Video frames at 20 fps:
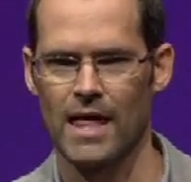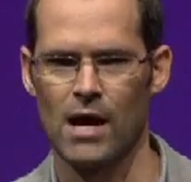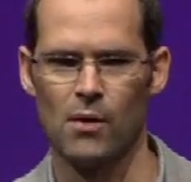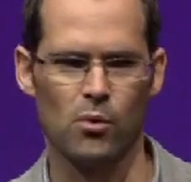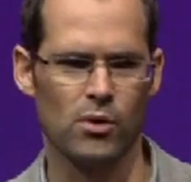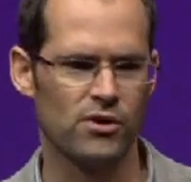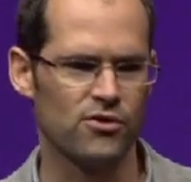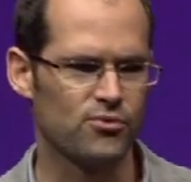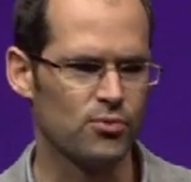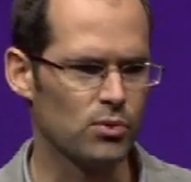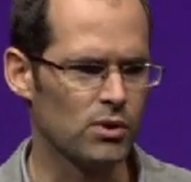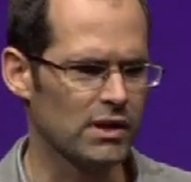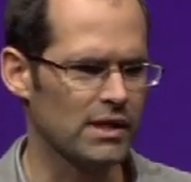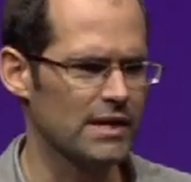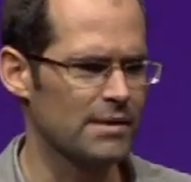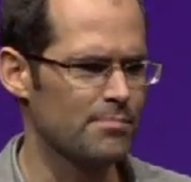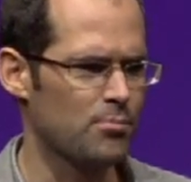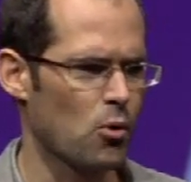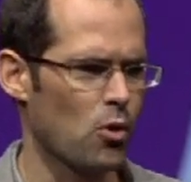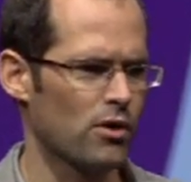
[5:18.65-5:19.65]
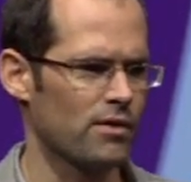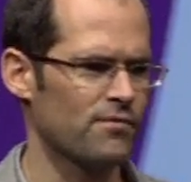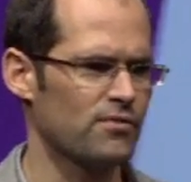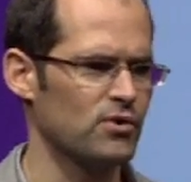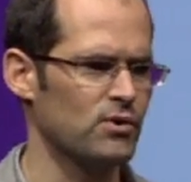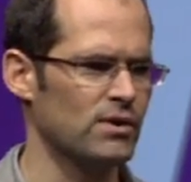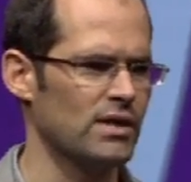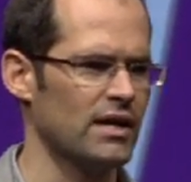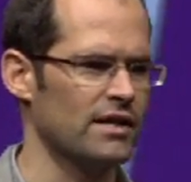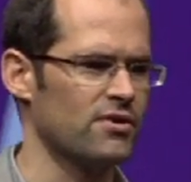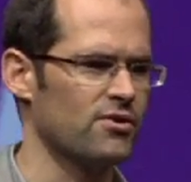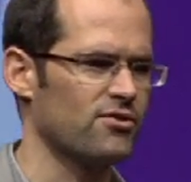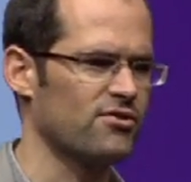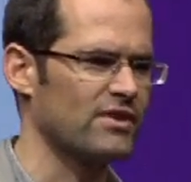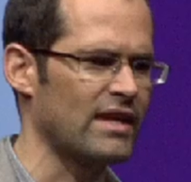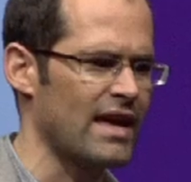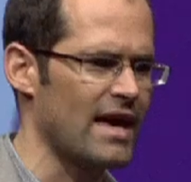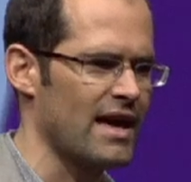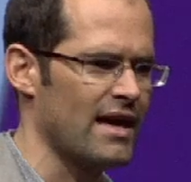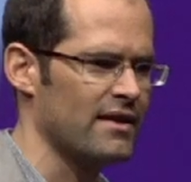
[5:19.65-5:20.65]
And what is really important for you to
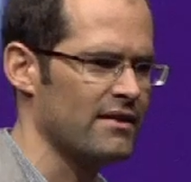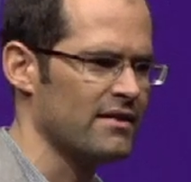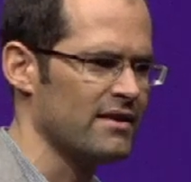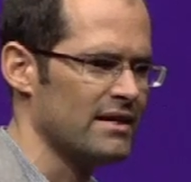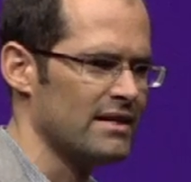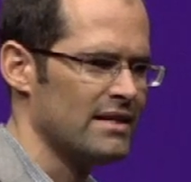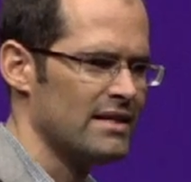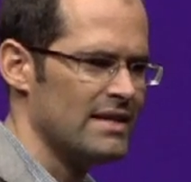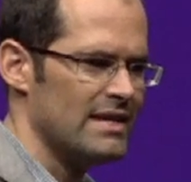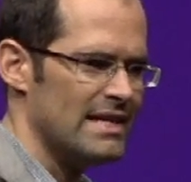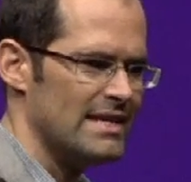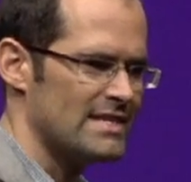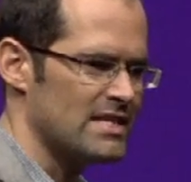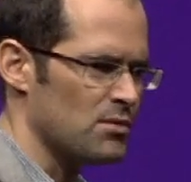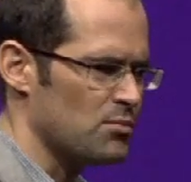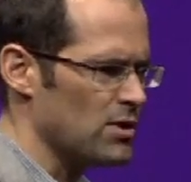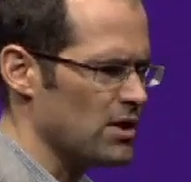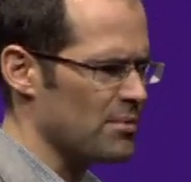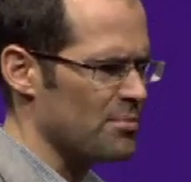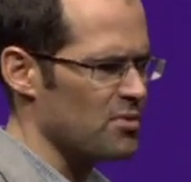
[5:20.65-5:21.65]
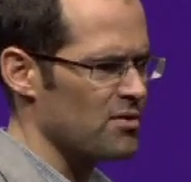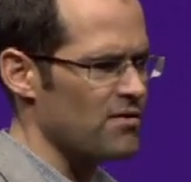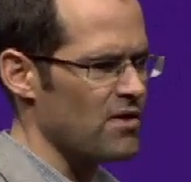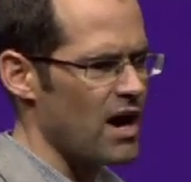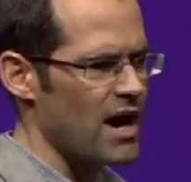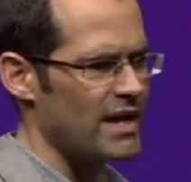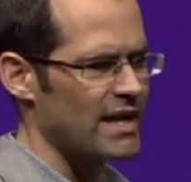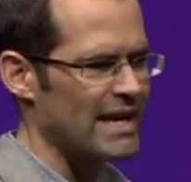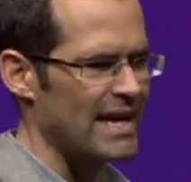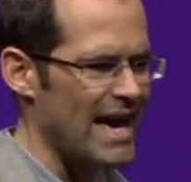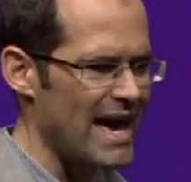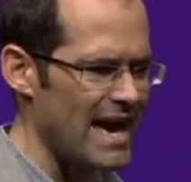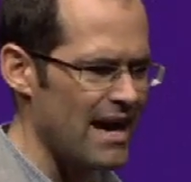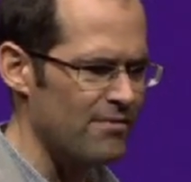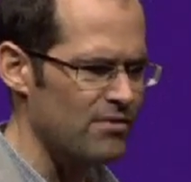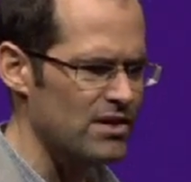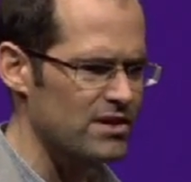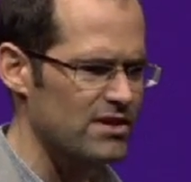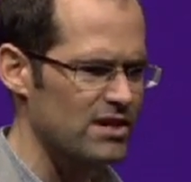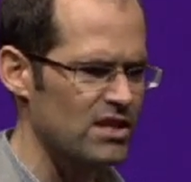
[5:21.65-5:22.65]
understand is that we are providing
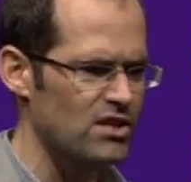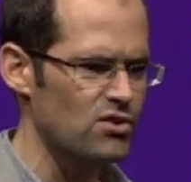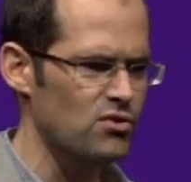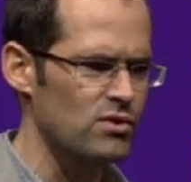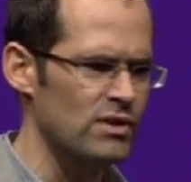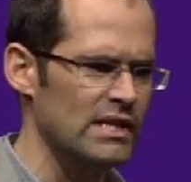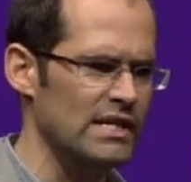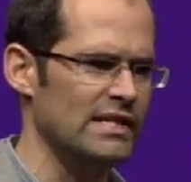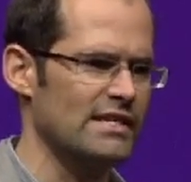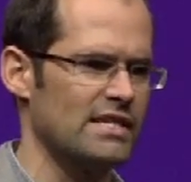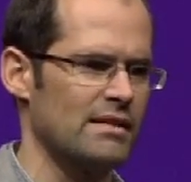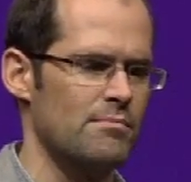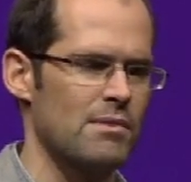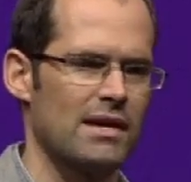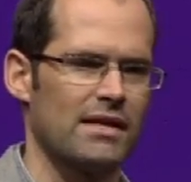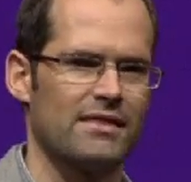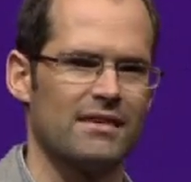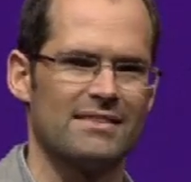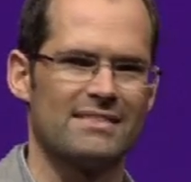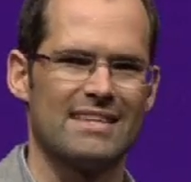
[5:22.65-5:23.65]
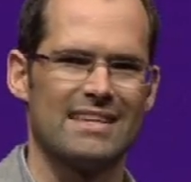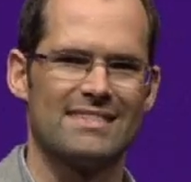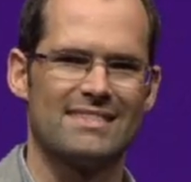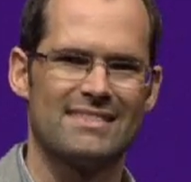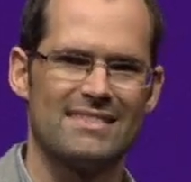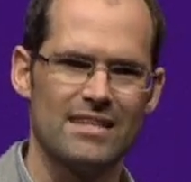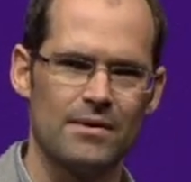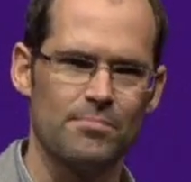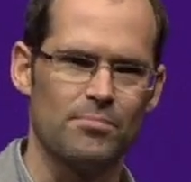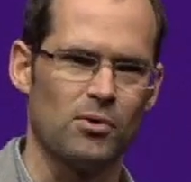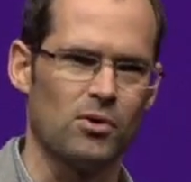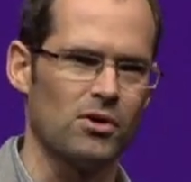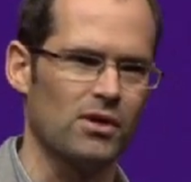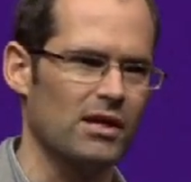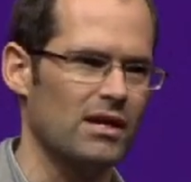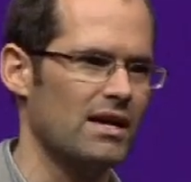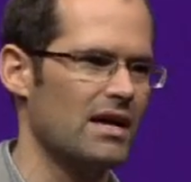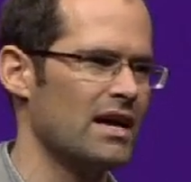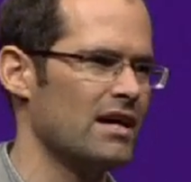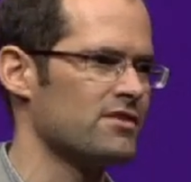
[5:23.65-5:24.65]
everything you need to make this as
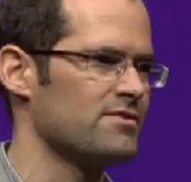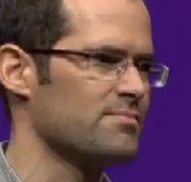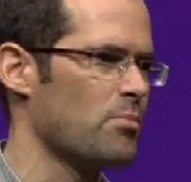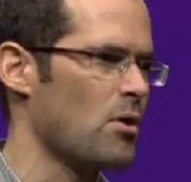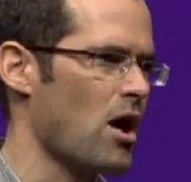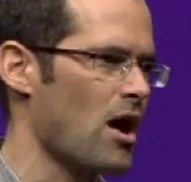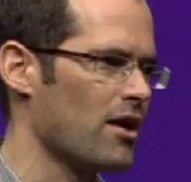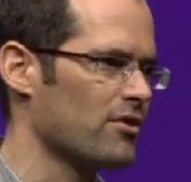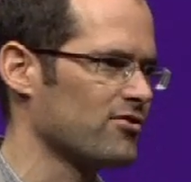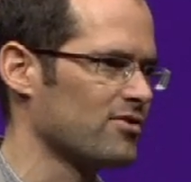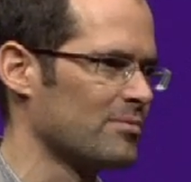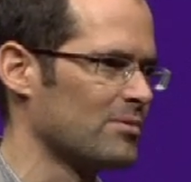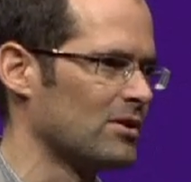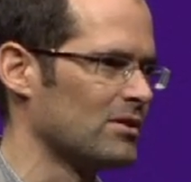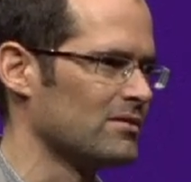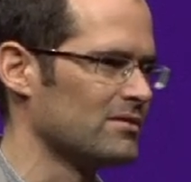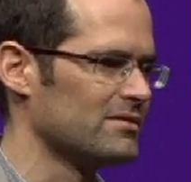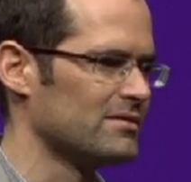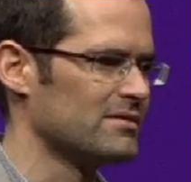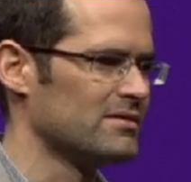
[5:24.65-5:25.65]
simple as possible.